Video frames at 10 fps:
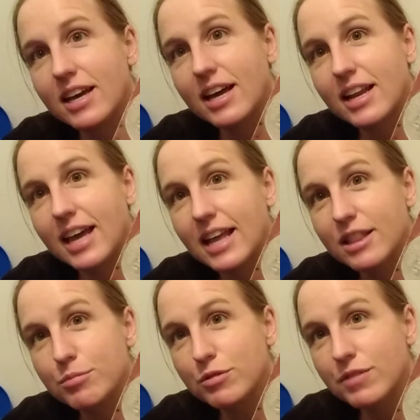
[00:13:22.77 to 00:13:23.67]
And I hate
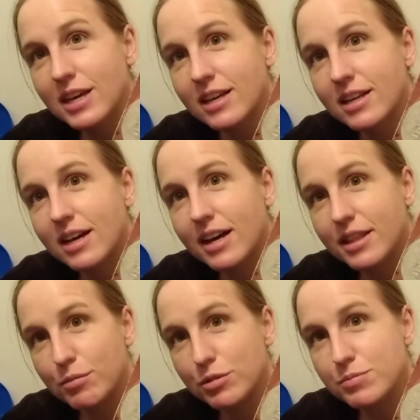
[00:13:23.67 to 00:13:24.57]
the movie. I
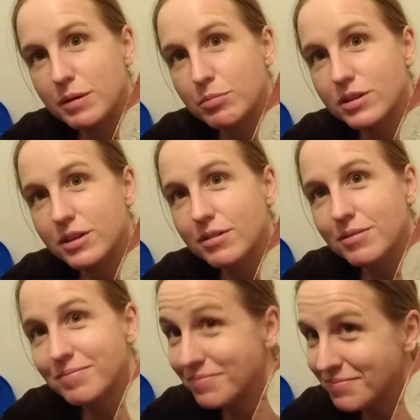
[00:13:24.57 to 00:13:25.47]
think most people do.
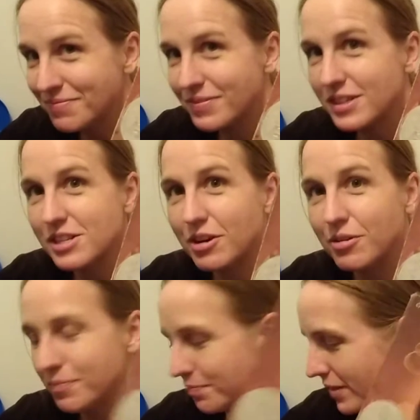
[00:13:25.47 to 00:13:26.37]

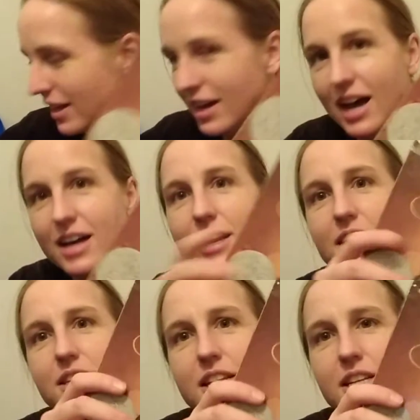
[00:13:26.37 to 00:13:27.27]
So,
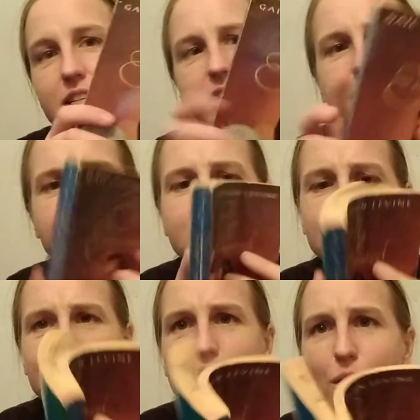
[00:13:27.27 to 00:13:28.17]
and then this is
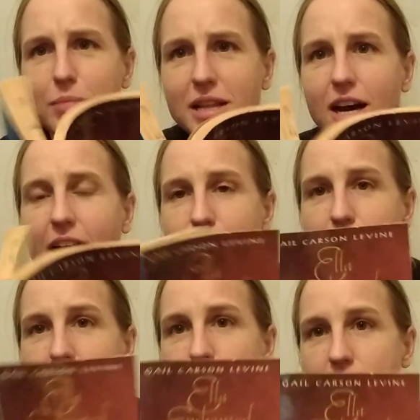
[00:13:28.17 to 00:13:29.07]
just a copy that I
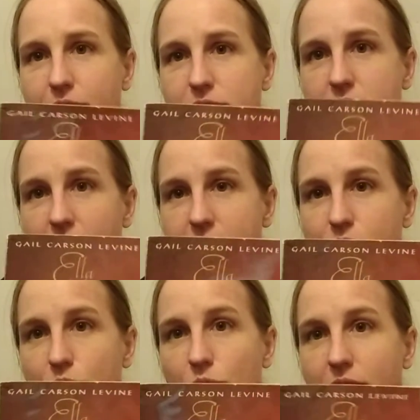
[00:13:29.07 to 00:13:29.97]
read when I was in high
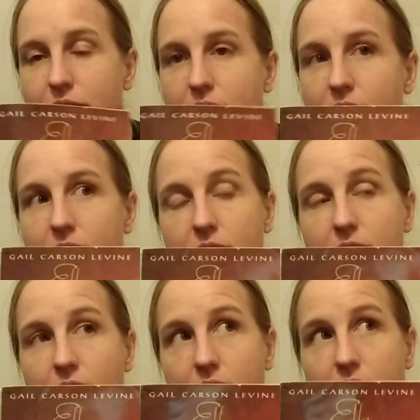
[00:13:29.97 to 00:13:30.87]
school. And,
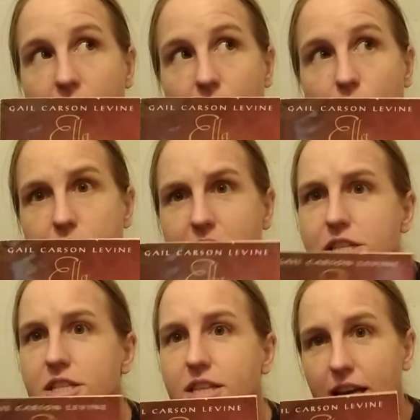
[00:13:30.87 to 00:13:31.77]
they
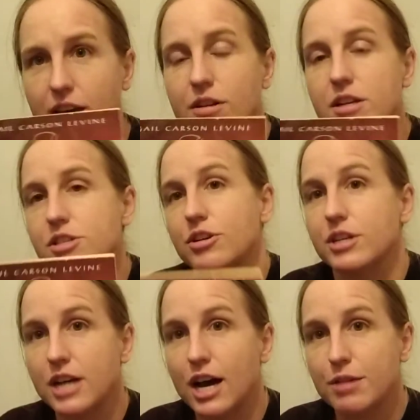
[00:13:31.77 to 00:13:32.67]
just get you at a certain
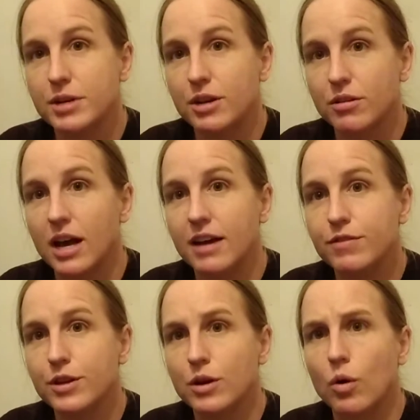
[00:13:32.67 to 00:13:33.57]
time in your life
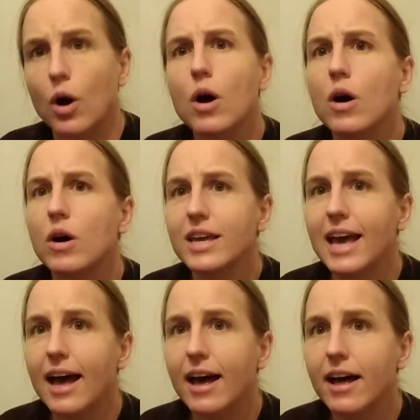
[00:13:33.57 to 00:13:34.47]
and you go, oh,
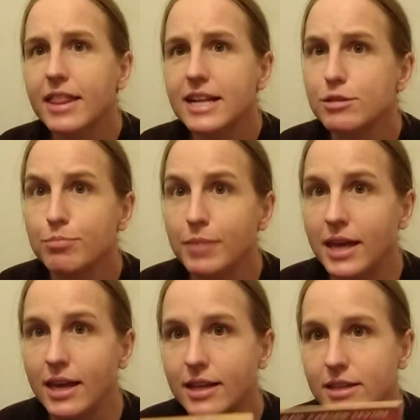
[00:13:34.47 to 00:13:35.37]
yeah, that's
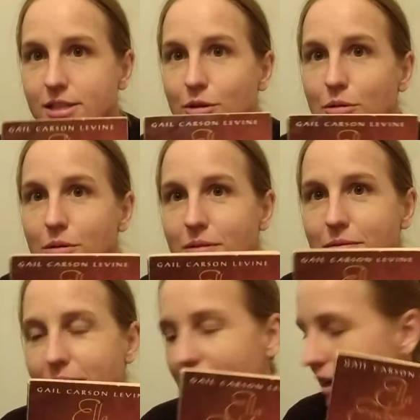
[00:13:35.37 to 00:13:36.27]
me. So,
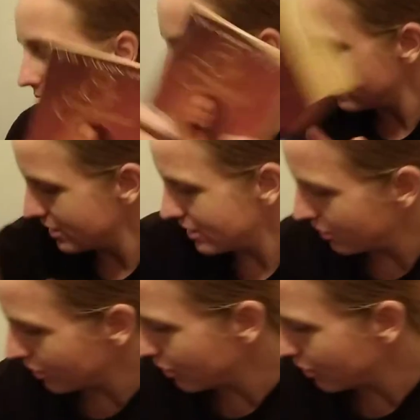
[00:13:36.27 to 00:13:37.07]
yeah, this is another